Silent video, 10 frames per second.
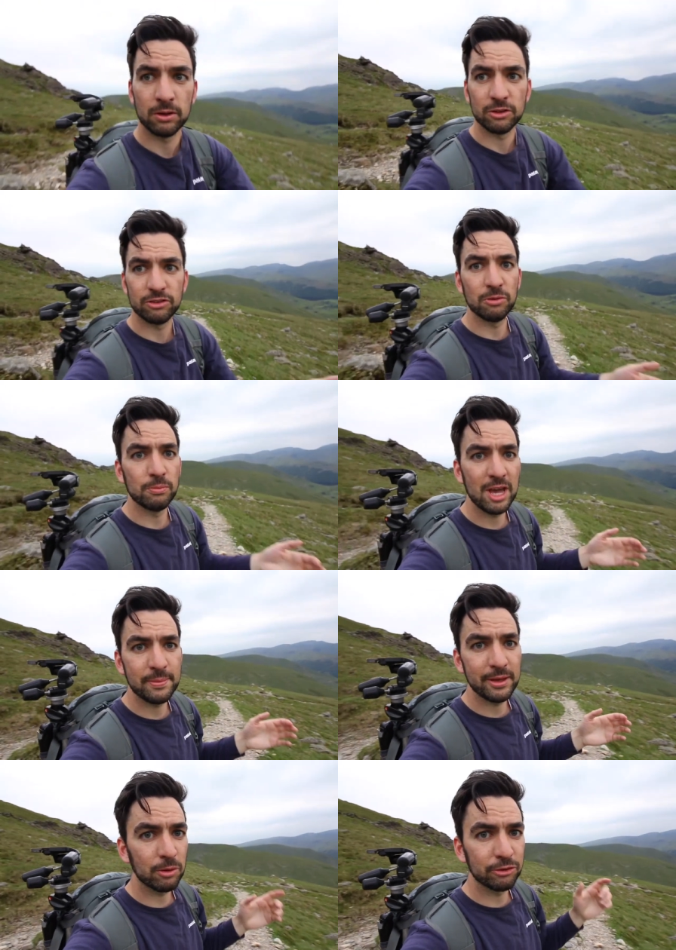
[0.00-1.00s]
So
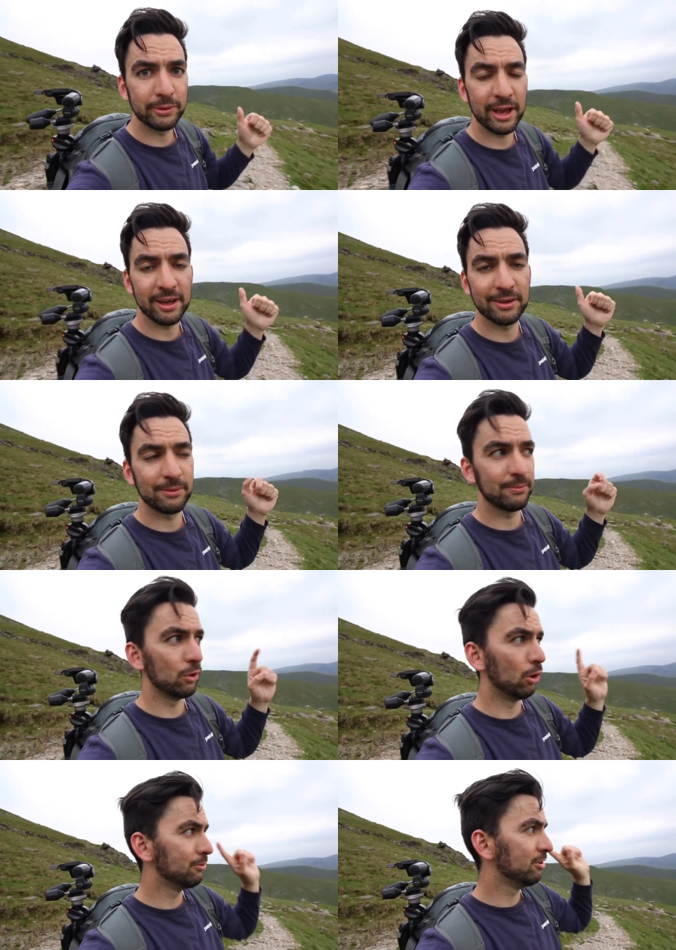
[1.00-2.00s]
maybe once we get
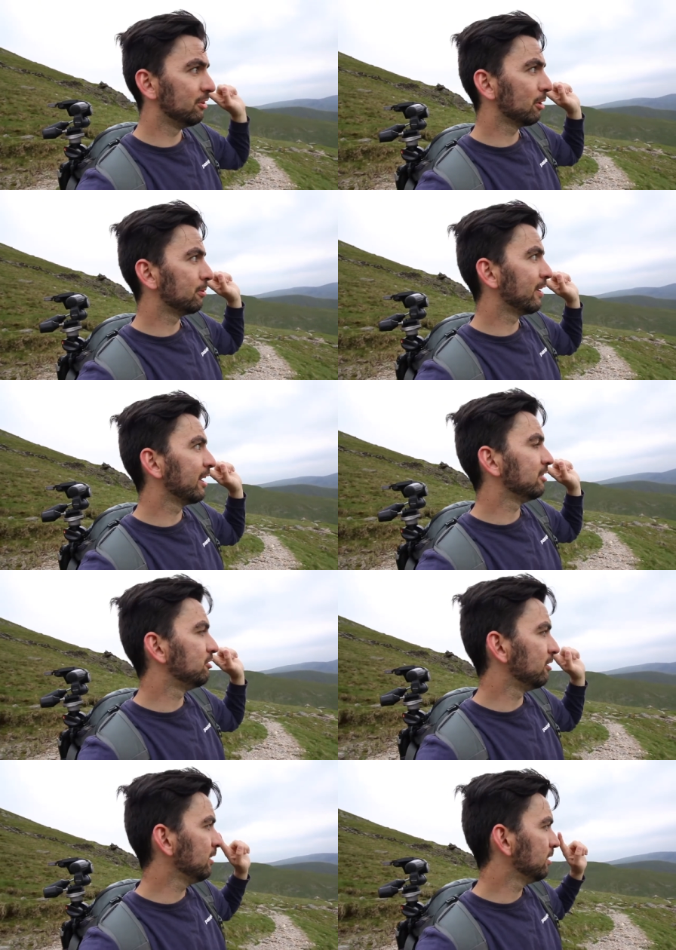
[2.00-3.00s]
up to the top of High
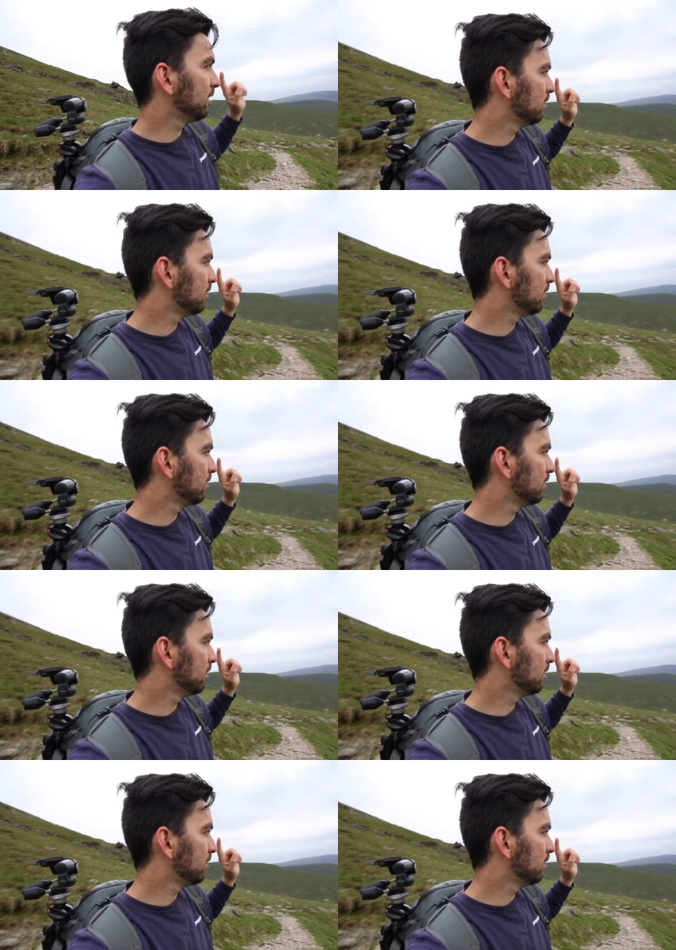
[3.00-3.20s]
Street,